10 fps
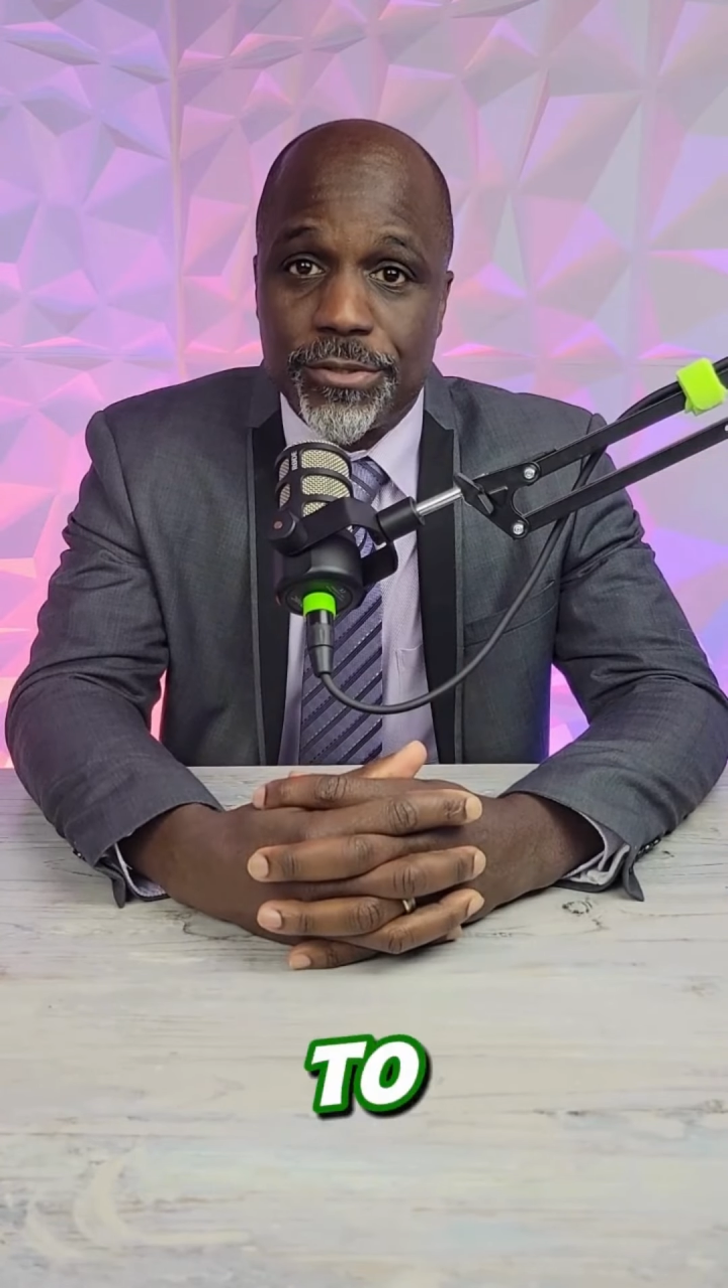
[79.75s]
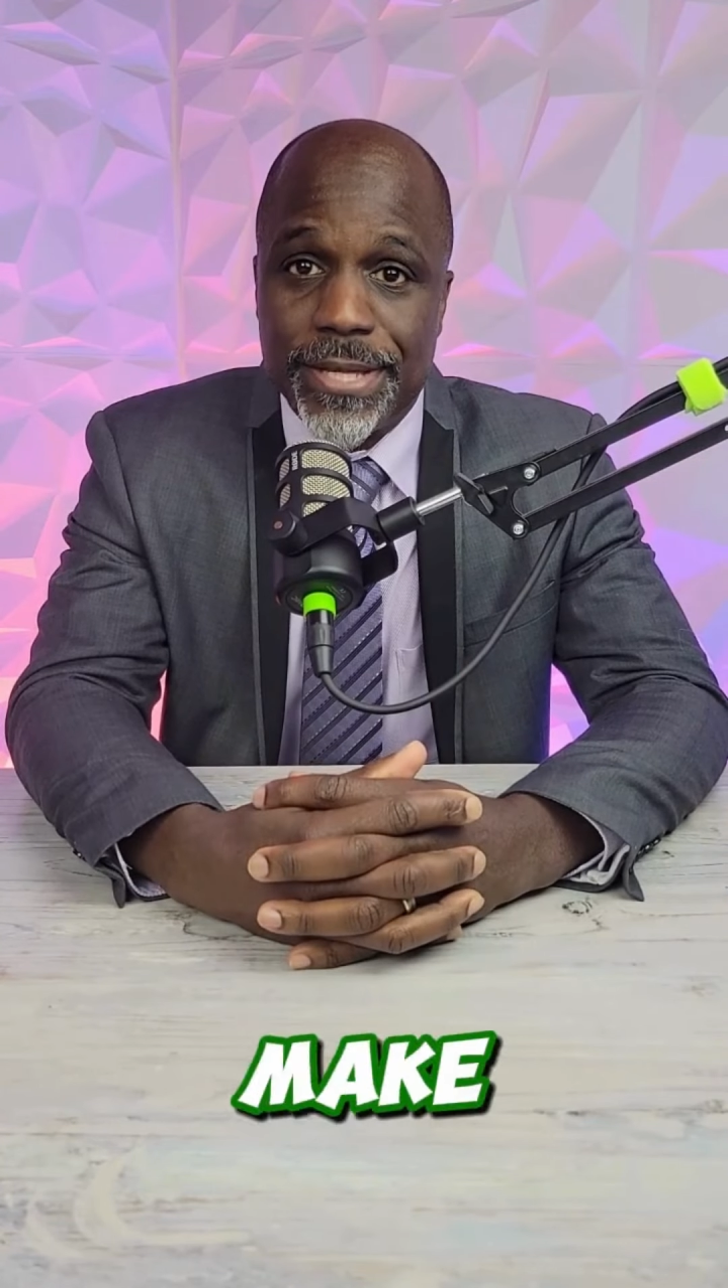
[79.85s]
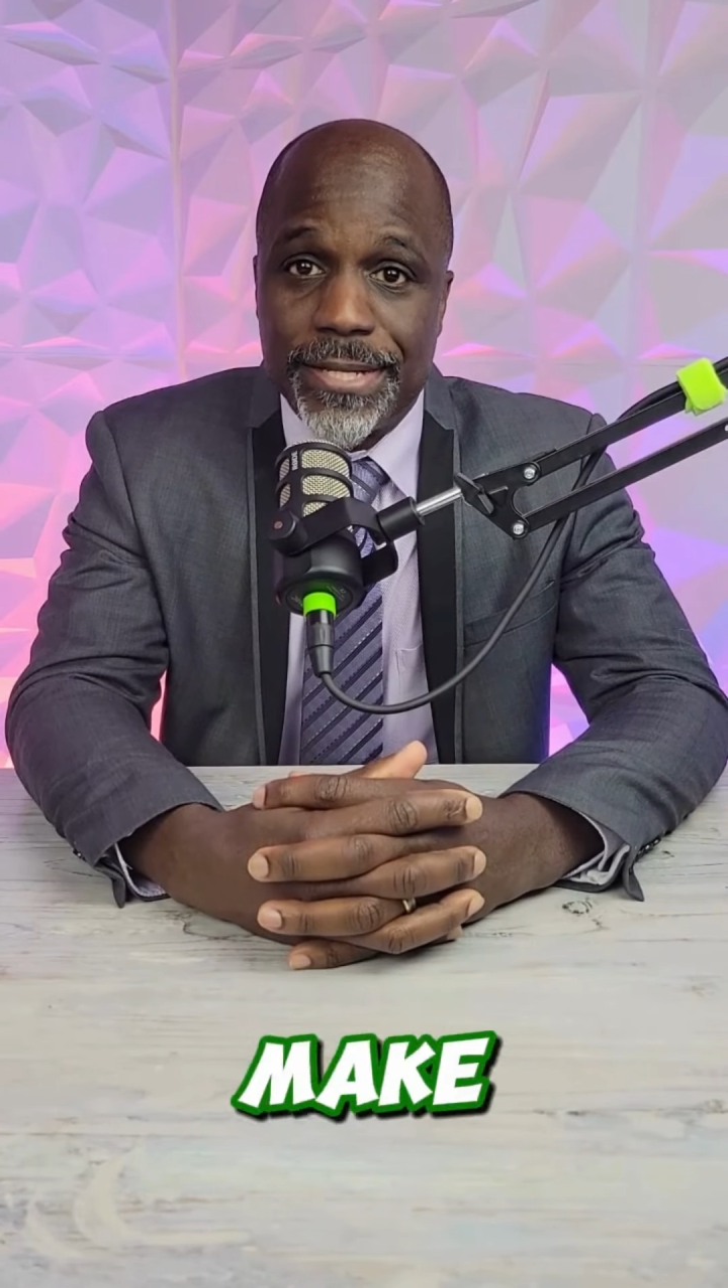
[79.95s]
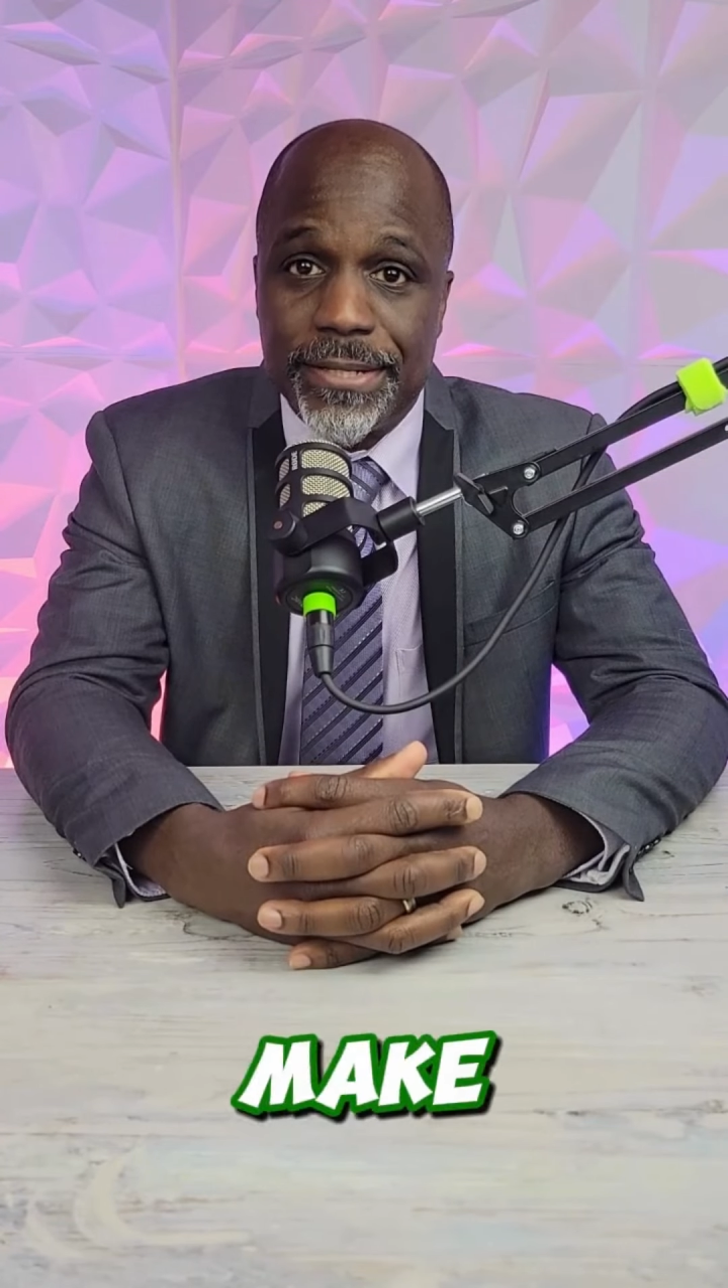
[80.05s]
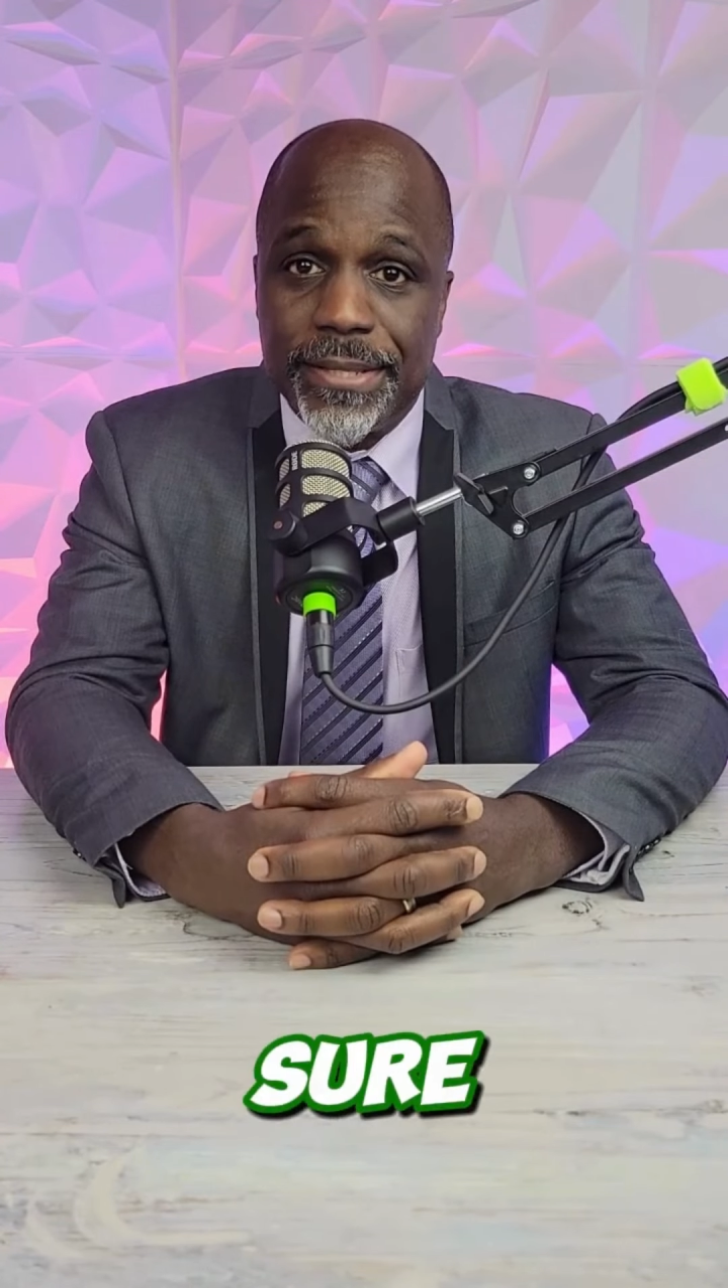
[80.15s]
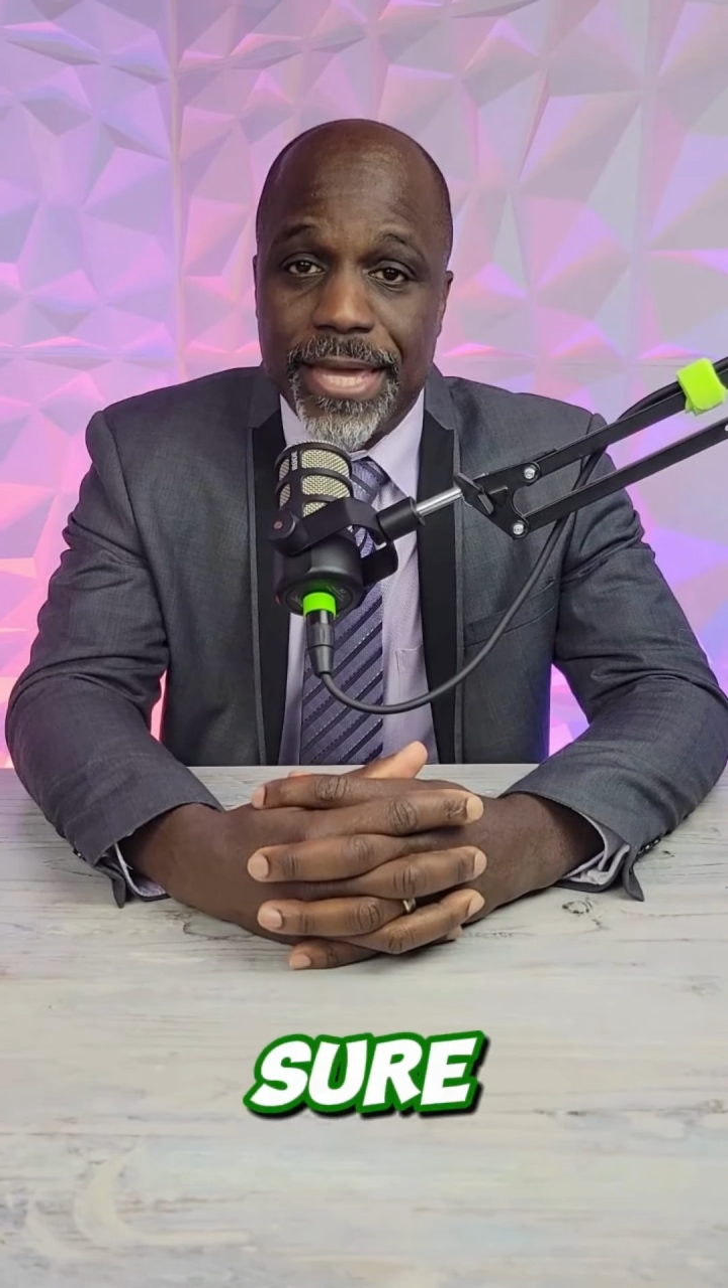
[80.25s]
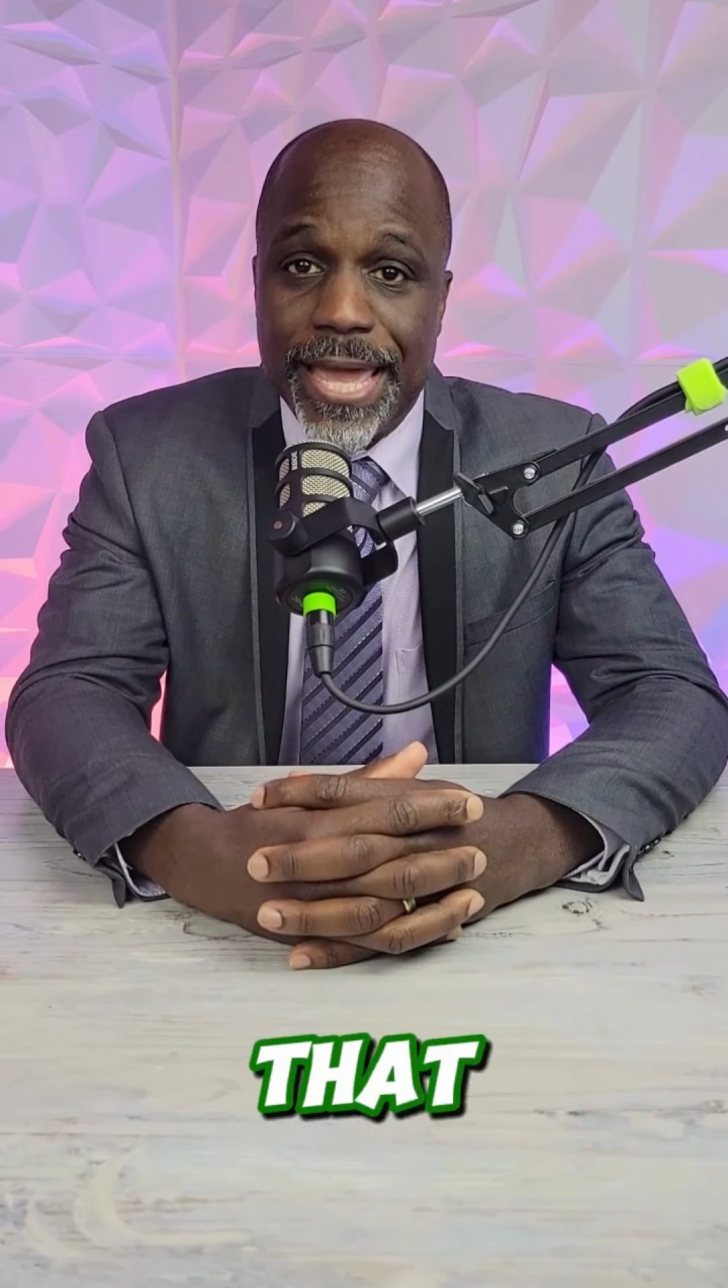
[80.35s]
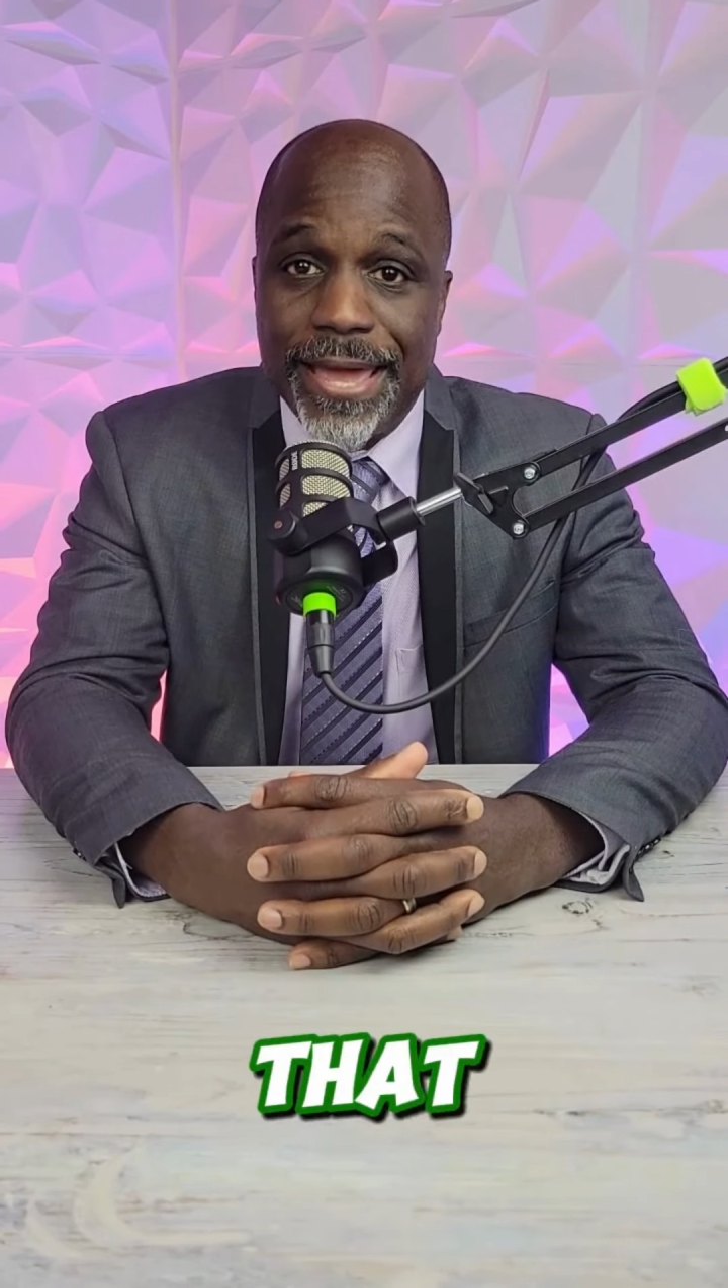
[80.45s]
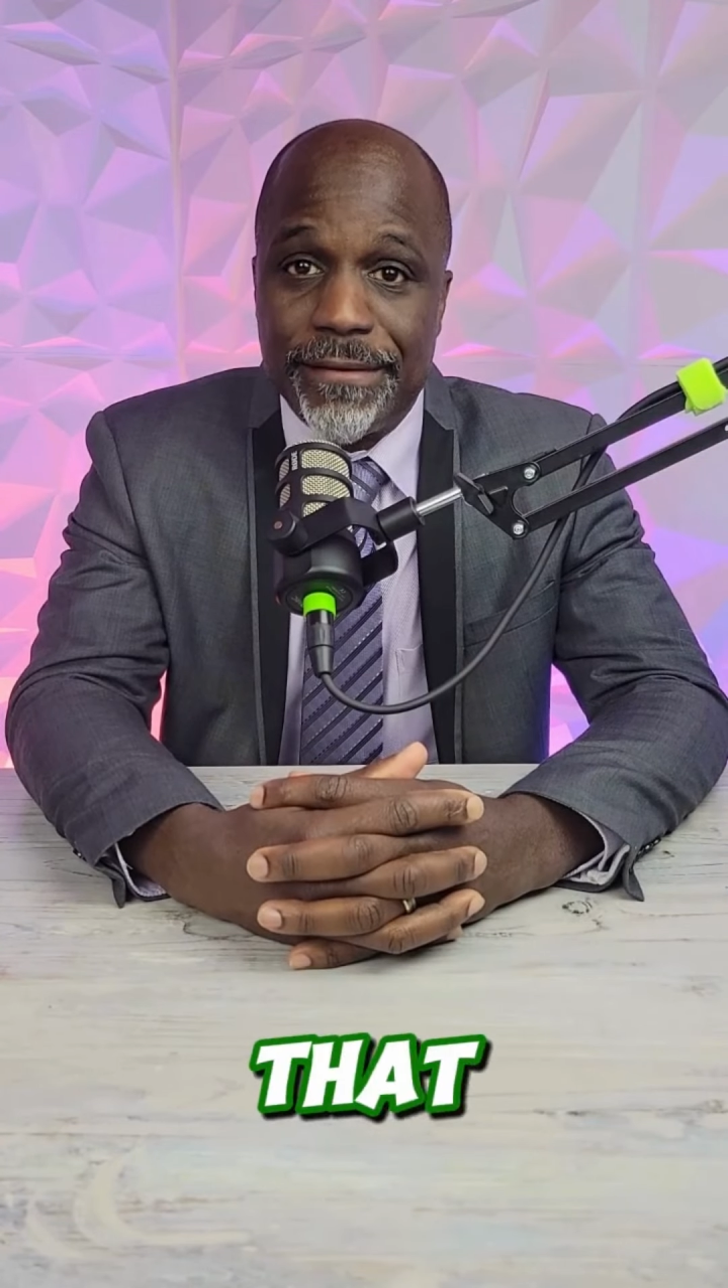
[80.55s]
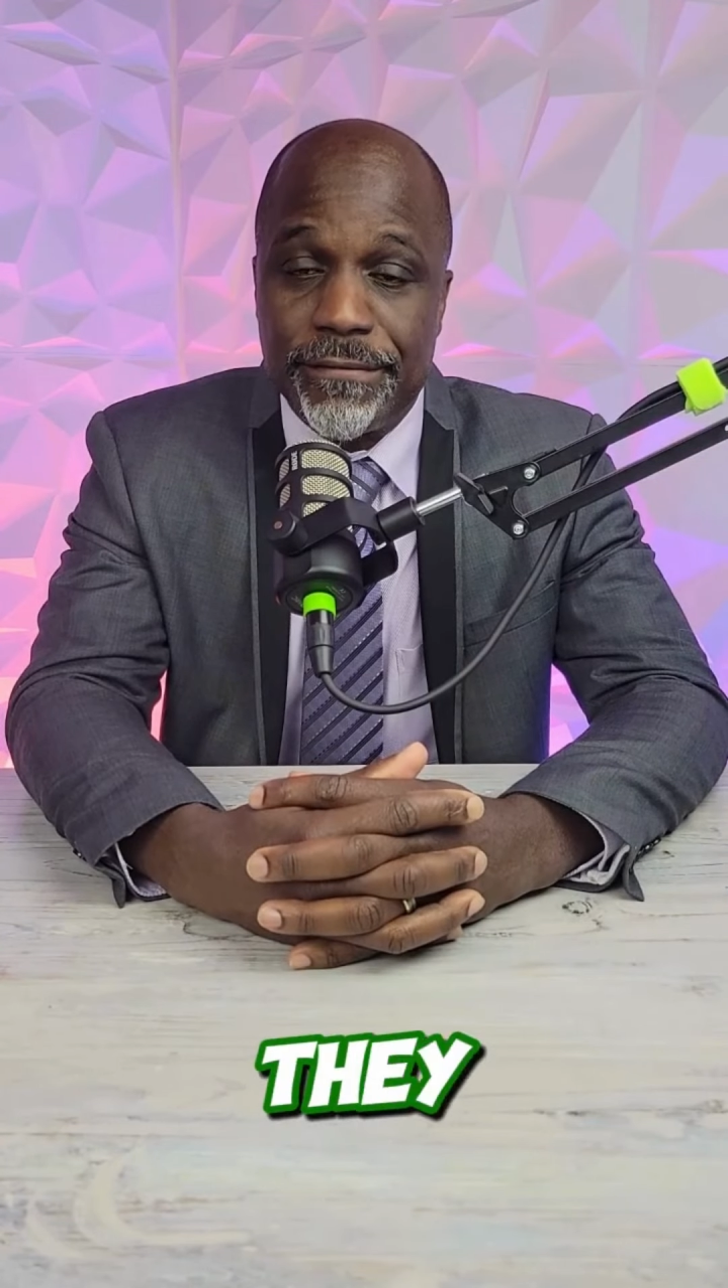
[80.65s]
that they
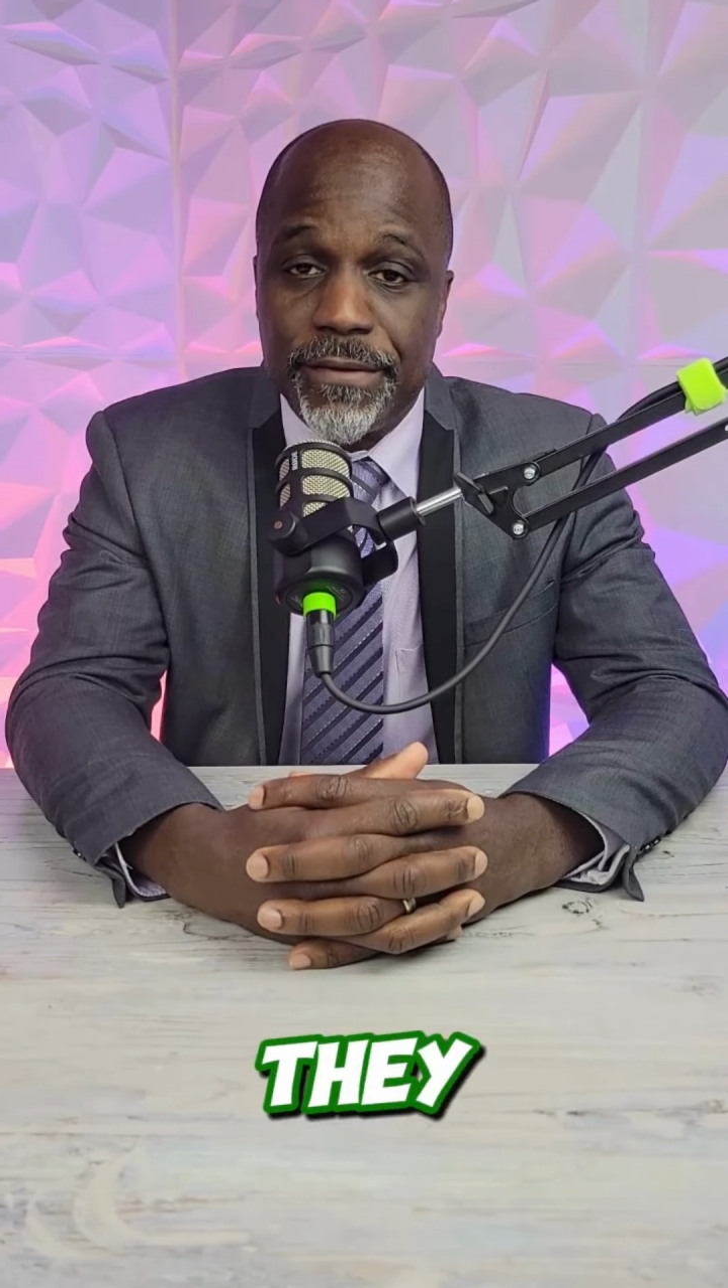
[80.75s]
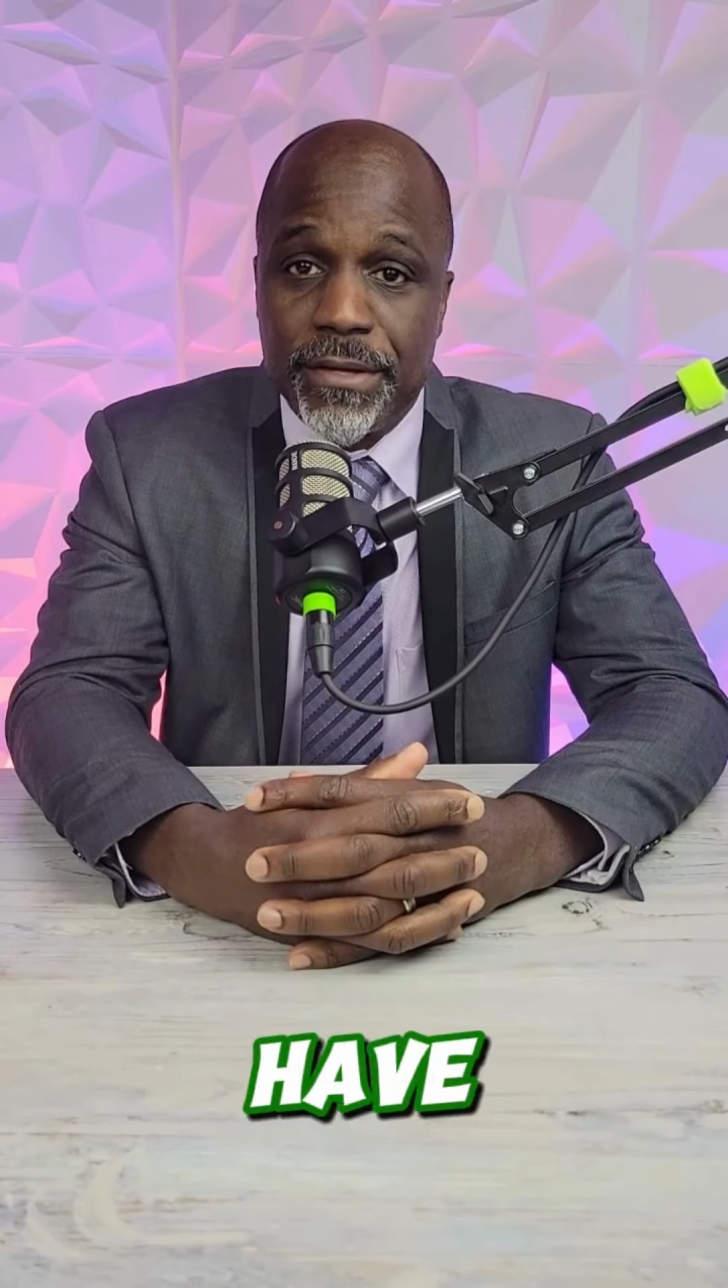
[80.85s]
have